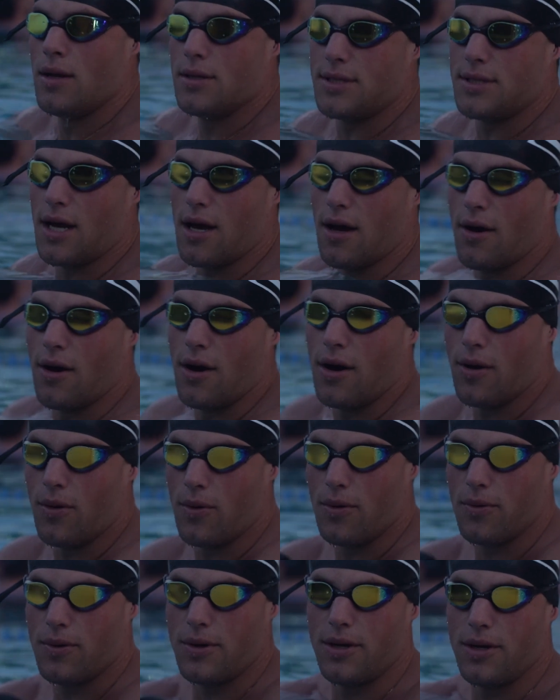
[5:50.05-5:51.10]
So
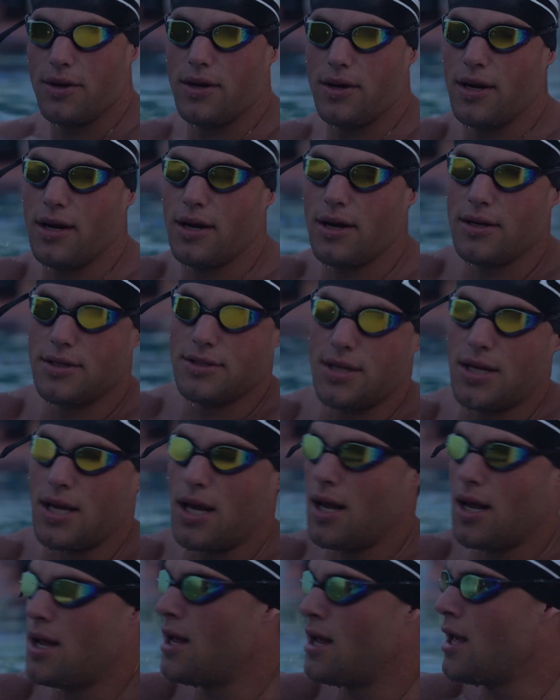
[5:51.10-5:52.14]
what we're doing here is
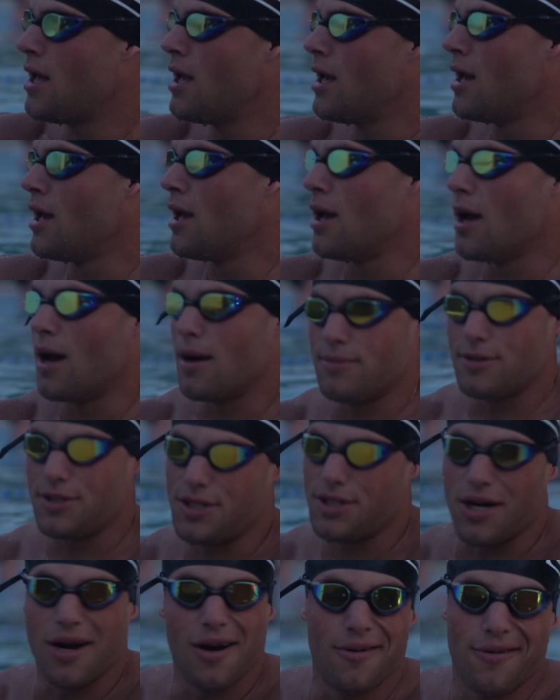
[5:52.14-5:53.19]
I'm
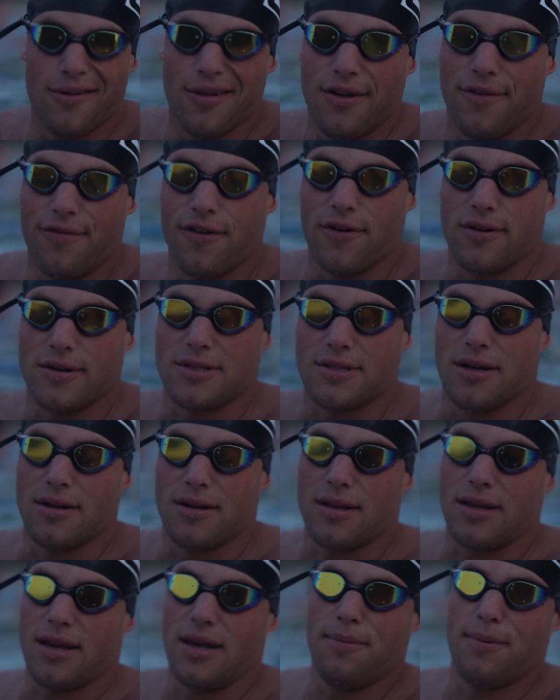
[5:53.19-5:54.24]
just trying to really focus
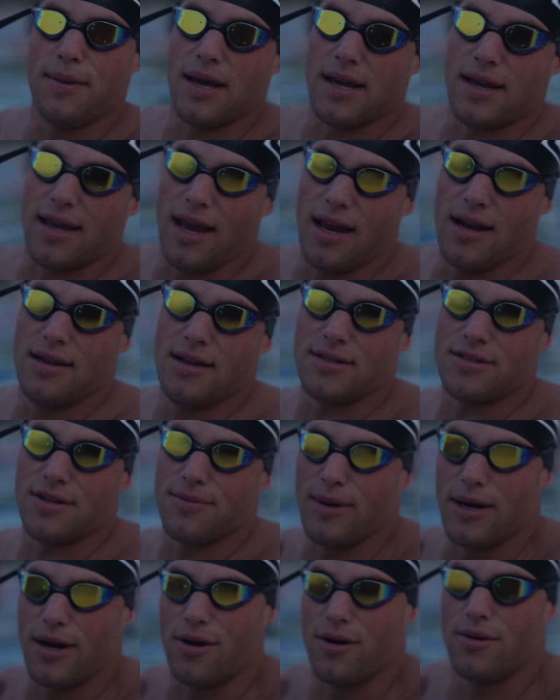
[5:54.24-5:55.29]
on keeping that cadence of
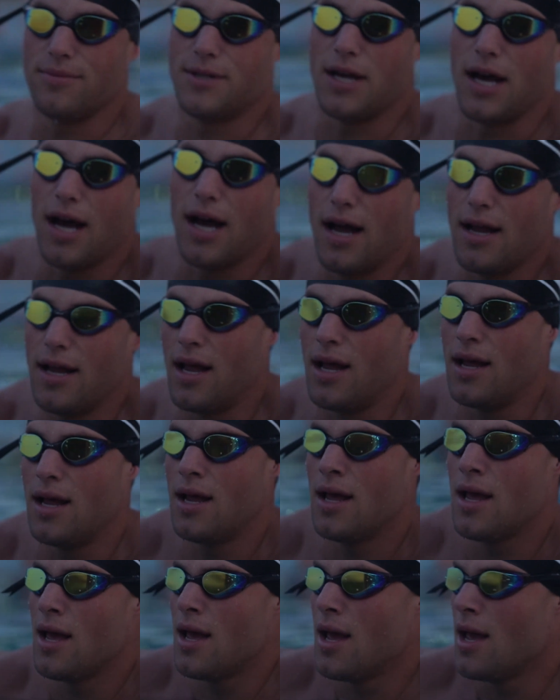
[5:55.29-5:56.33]
my arms high
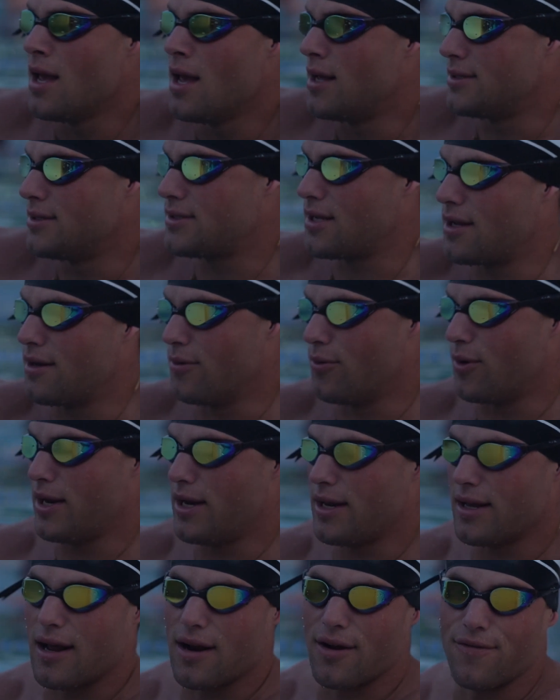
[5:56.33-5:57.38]
instead of
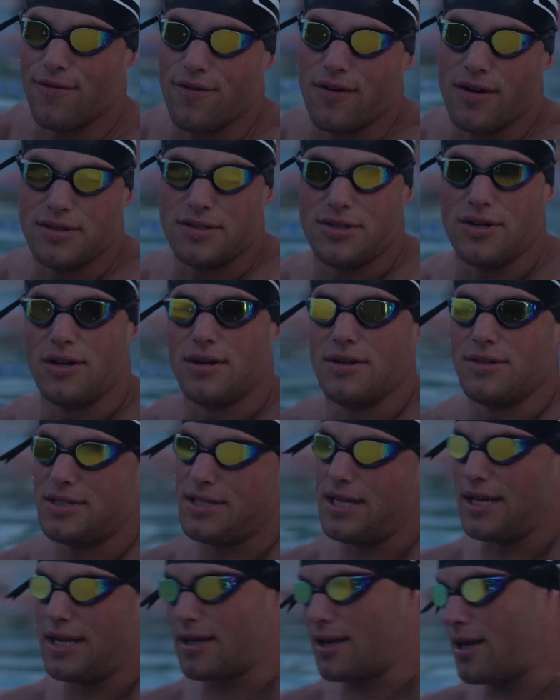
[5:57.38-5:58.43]
waiting out front so I don't
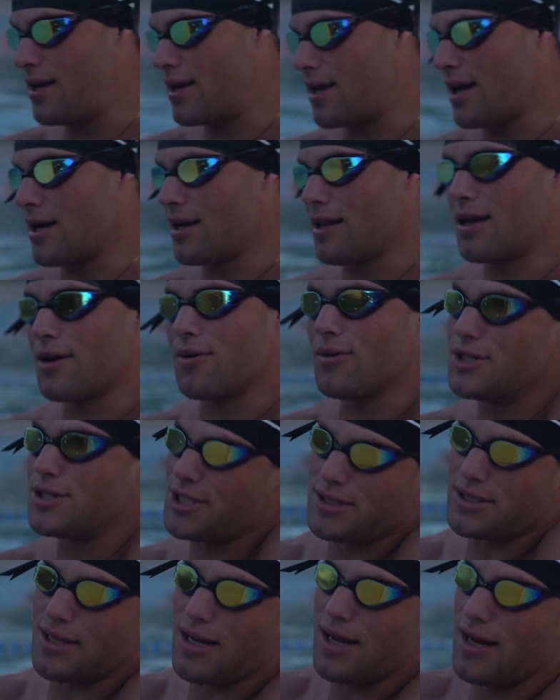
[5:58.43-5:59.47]
sink. Kind of like what
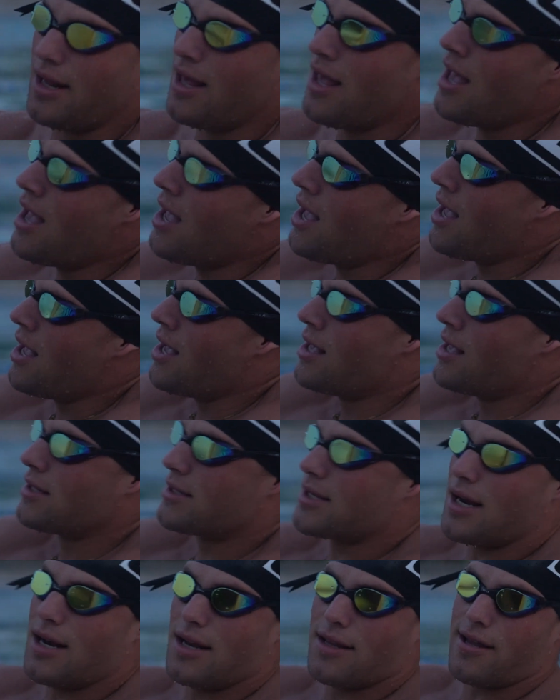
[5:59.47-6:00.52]
she said.
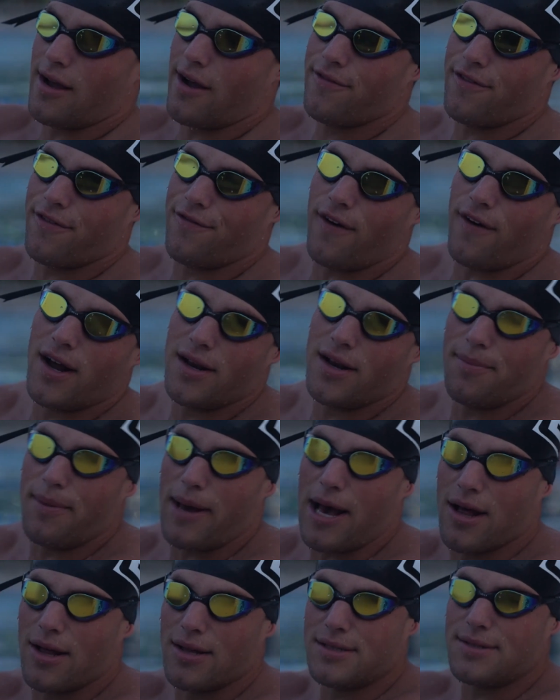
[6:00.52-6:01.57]
It's kind of tough to find the
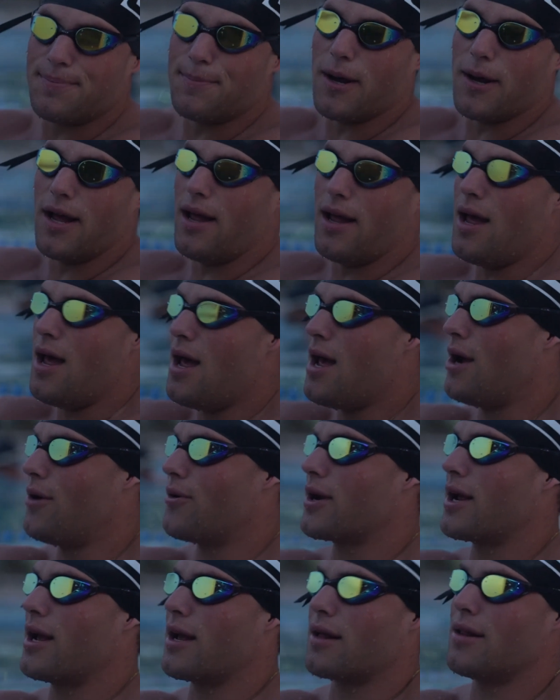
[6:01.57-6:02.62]
balance, but
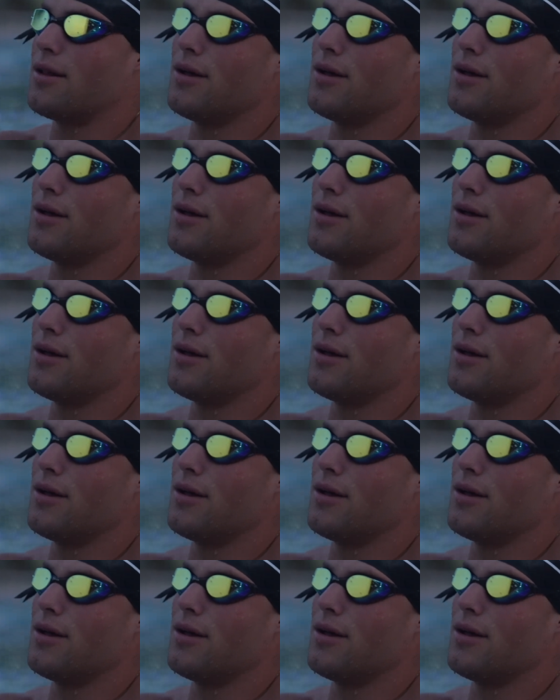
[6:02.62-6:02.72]
we're getting